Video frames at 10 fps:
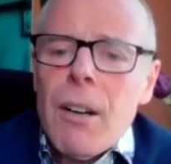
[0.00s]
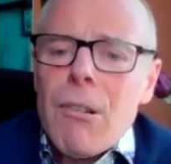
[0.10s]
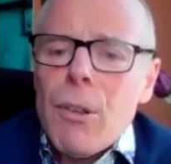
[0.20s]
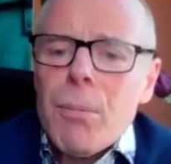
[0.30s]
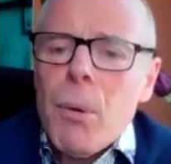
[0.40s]

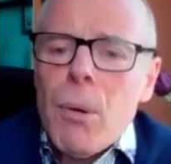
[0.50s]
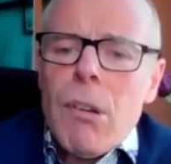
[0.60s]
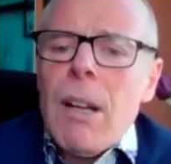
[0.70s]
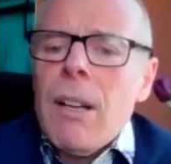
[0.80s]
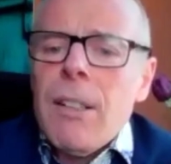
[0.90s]

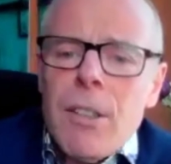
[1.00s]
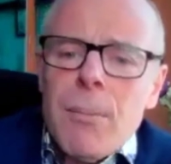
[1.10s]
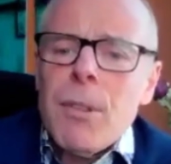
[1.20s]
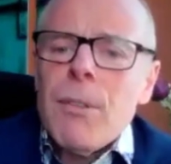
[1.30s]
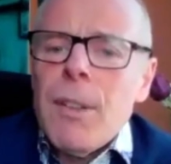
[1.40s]
cross-border and in
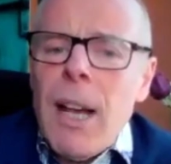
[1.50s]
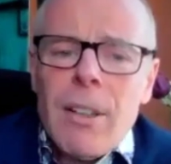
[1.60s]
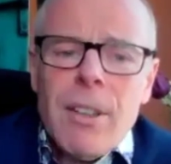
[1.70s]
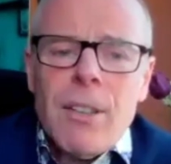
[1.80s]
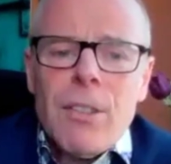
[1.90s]
terms of
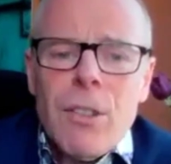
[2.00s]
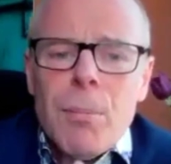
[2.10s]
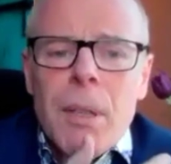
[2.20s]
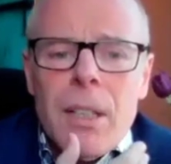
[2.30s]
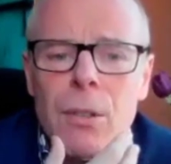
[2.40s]
access and
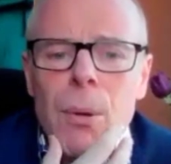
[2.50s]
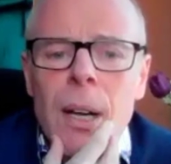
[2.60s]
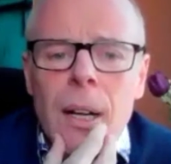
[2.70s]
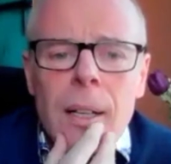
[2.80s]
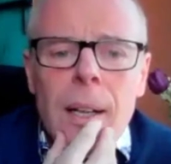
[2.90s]
speed as
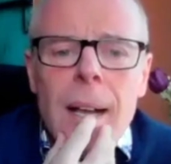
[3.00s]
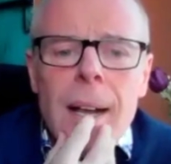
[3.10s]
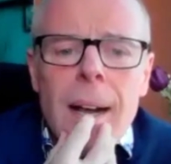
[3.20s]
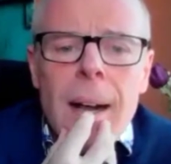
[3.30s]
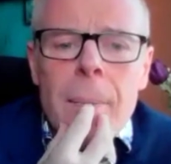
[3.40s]
well.
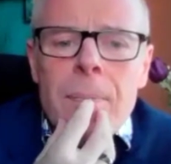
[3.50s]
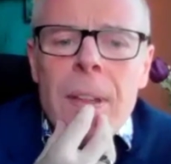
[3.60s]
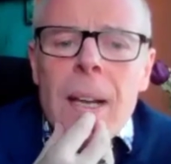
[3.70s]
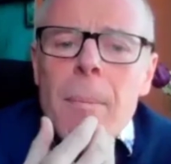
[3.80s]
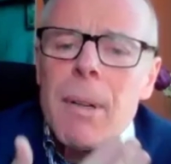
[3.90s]

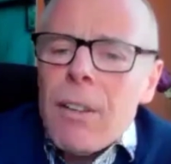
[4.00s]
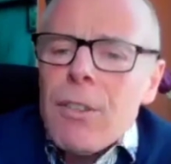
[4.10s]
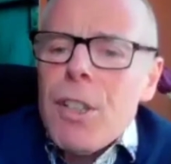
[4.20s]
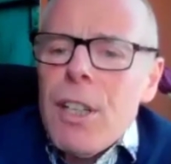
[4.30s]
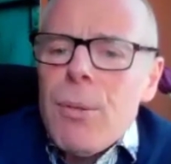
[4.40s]
But
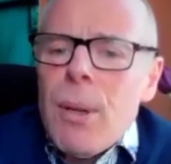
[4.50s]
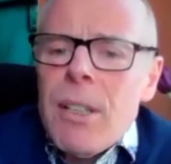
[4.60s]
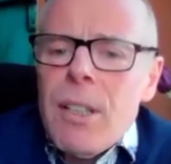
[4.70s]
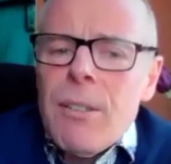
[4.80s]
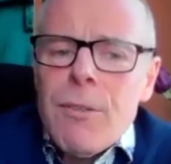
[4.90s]
as
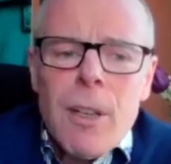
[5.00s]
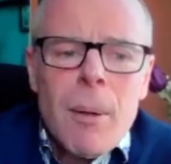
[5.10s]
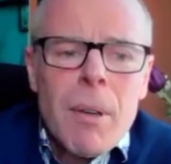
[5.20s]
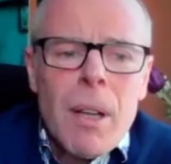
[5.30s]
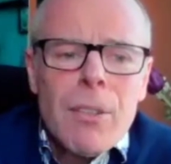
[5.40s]
G20
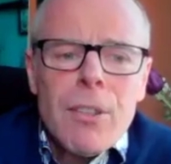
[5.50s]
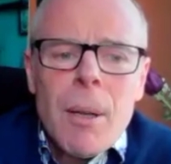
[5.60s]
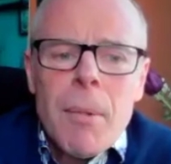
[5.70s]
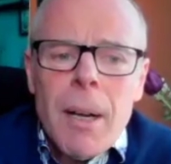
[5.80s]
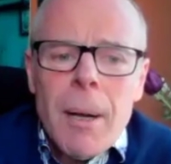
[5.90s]
confirmed last
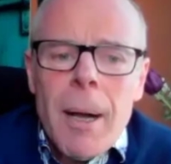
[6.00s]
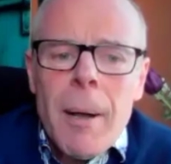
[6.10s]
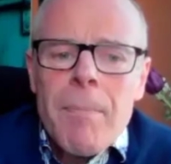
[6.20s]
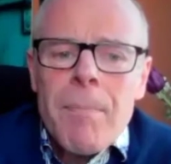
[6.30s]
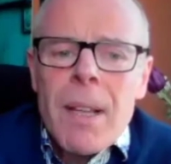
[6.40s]
summer,
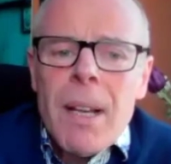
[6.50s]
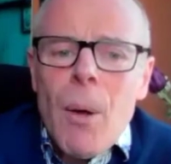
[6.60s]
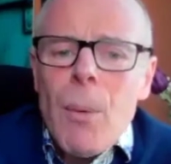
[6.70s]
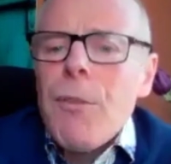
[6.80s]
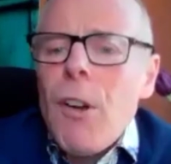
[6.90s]

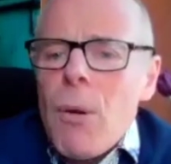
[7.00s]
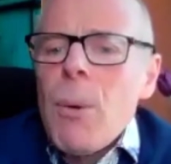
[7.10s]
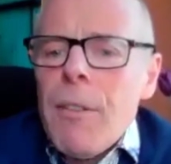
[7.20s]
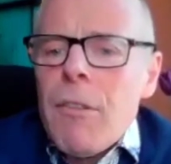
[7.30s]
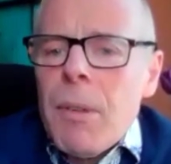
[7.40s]
we're far
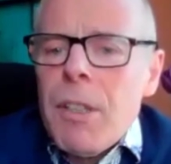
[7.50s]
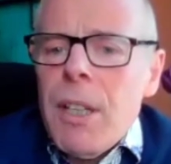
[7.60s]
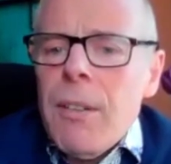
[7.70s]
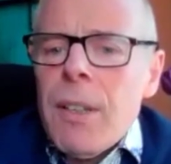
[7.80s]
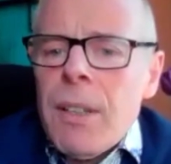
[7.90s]
away from
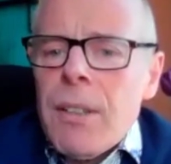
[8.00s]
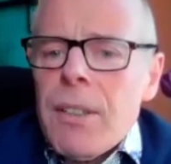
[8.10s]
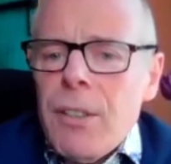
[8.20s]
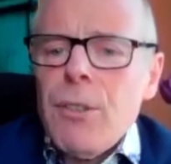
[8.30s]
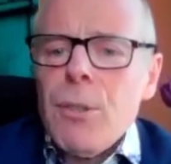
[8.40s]
achieving
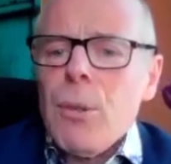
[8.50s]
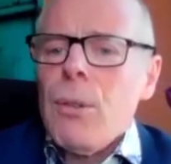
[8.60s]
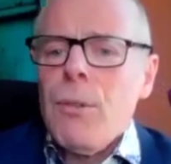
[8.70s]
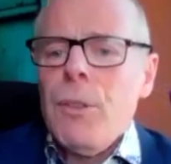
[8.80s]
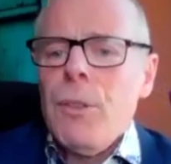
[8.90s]
this
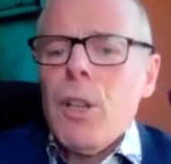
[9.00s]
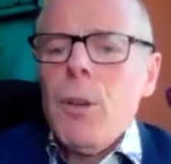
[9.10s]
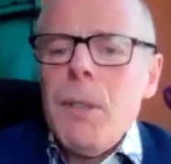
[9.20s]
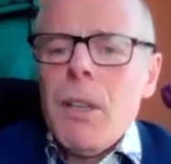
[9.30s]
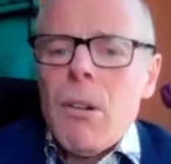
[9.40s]
sort of
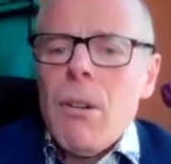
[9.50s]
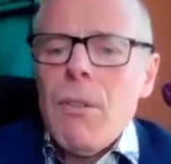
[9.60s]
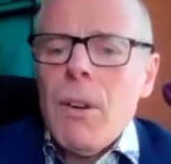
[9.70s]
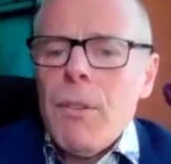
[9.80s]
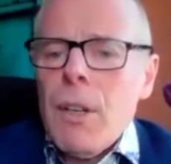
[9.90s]
utopia
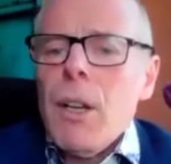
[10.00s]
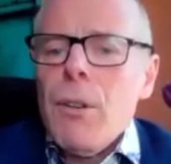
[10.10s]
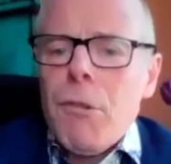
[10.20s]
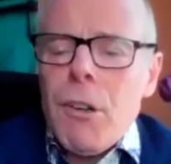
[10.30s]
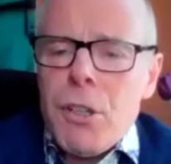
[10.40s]
of a
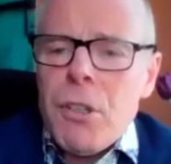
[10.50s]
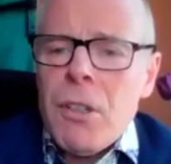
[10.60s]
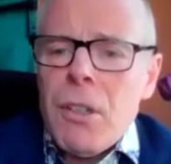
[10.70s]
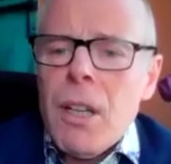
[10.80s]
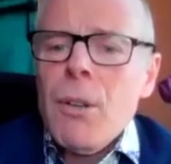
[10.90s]

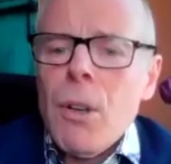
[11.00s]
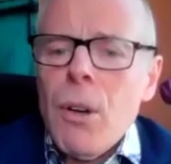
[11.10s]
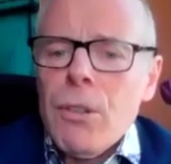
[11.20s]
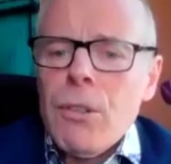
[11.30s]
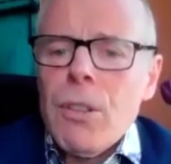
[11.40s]
low-friction,
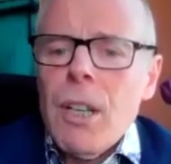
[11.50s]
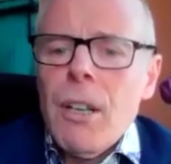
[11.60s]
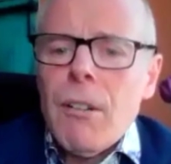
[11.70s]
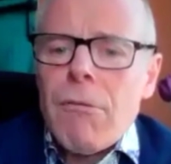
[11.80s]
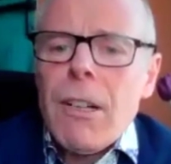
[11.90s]
low-cost,
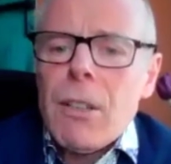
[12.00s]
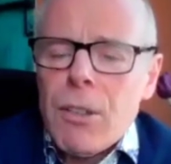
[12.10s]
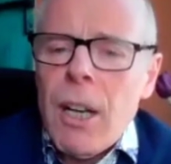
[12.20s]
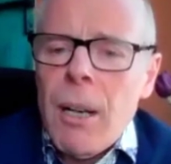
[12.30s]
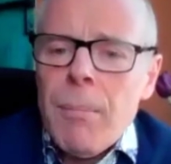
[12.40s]

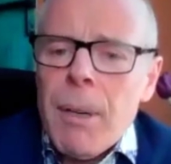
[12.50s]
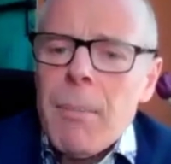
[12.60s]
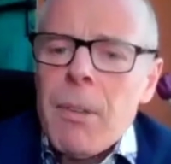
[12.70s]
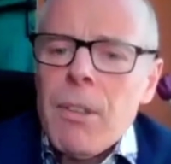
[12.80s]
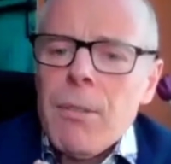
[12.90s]
real-time
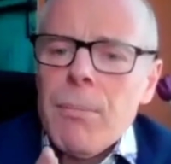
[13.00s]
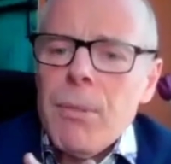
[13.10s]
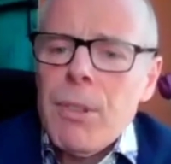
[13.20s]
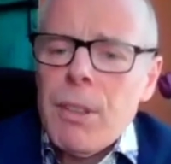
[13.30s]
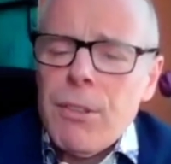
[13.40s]
payments
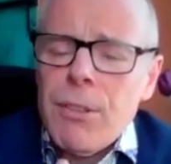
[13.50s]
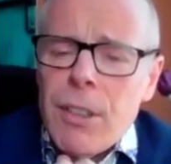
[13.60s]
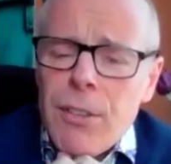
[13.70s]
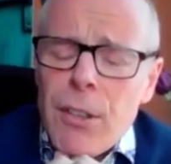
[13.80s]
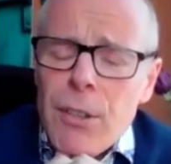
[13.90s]

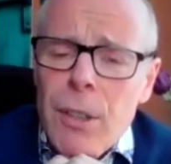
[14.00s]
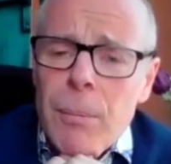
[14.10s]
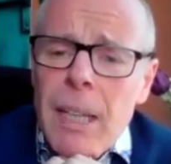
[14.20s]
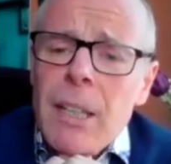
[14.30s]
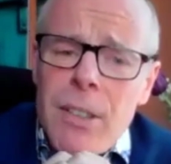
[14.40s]

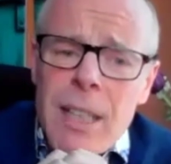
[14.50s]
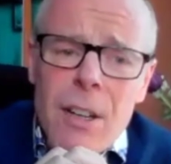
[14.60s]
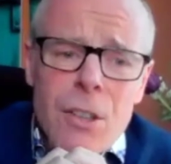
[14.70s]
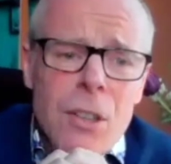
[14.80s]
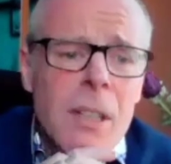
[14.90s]
system
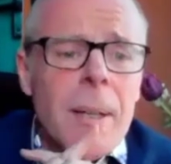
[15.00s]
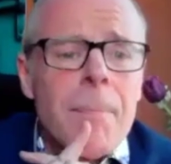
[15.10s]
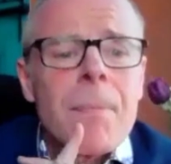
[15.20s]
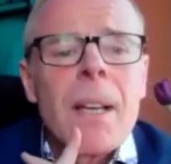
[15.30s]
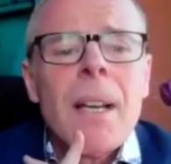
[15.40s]
internationally.